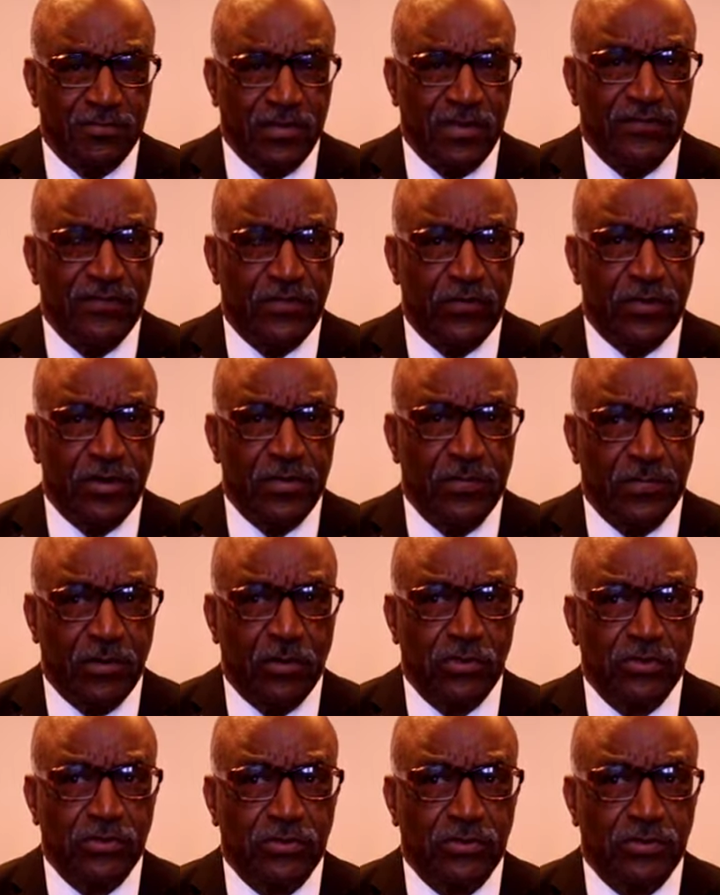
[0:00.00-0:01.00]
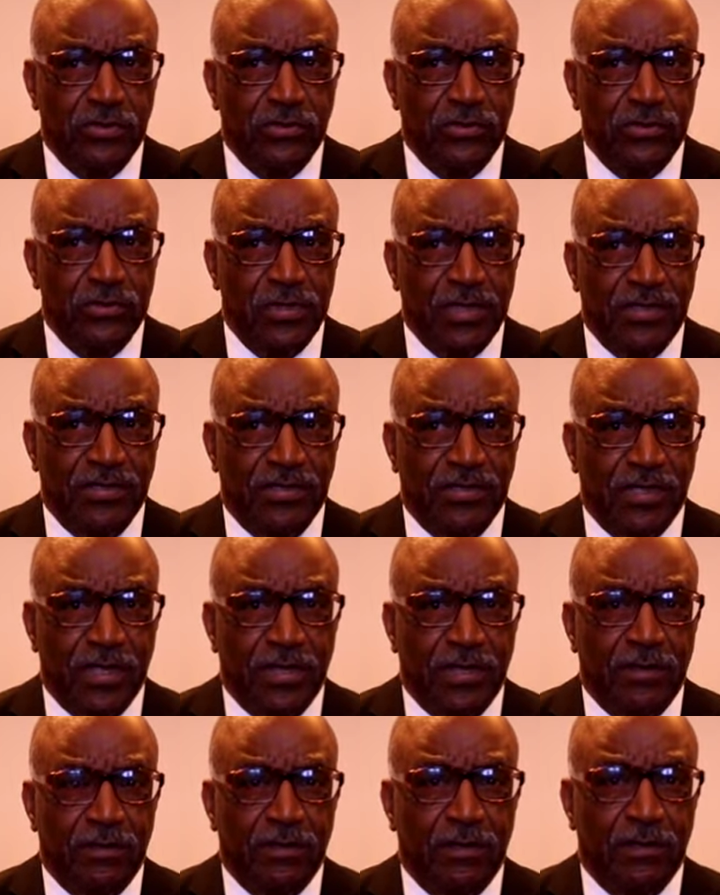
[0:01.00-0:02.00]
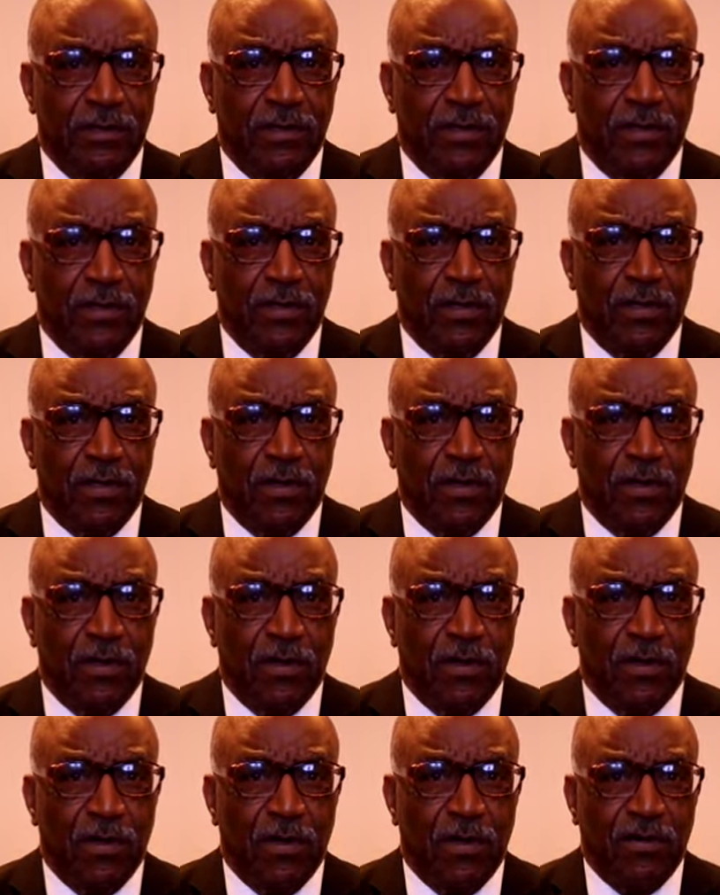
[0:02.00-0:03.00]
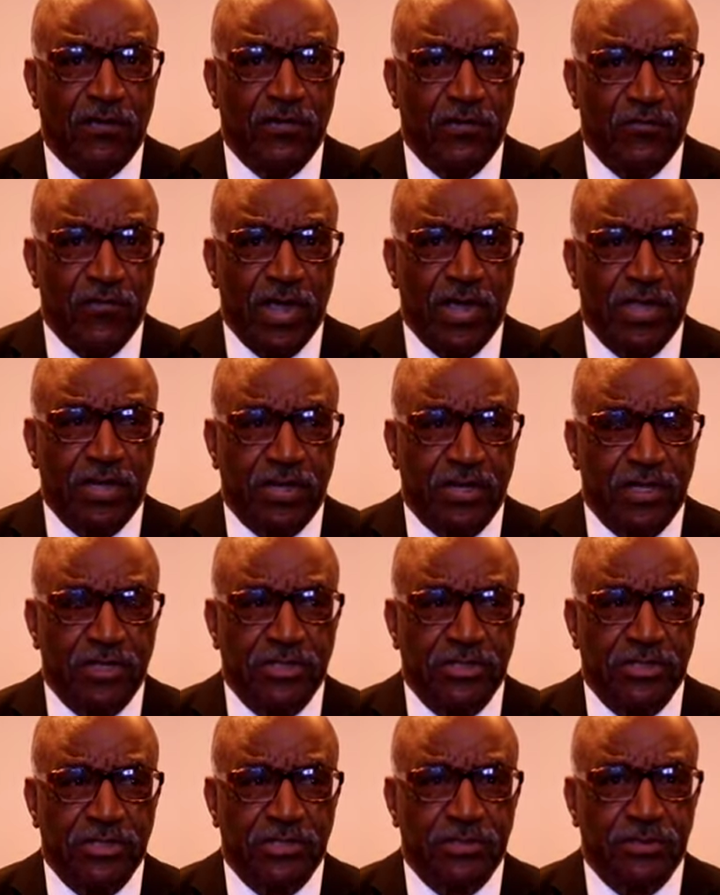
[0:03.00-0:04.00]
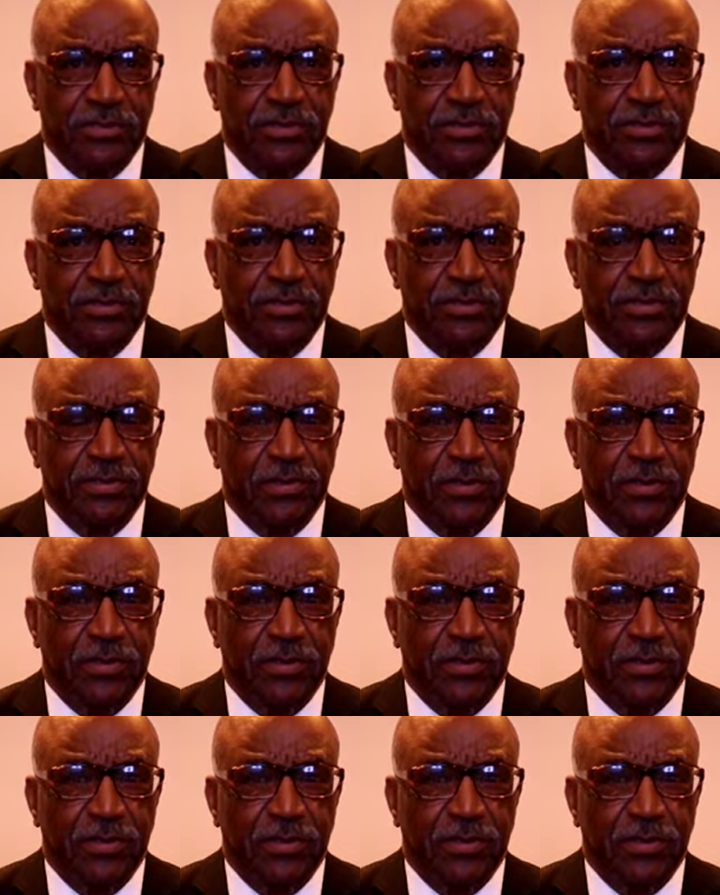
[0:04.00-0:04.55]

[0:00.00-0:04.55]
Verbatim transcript: has been very emotional to the extent of the recognition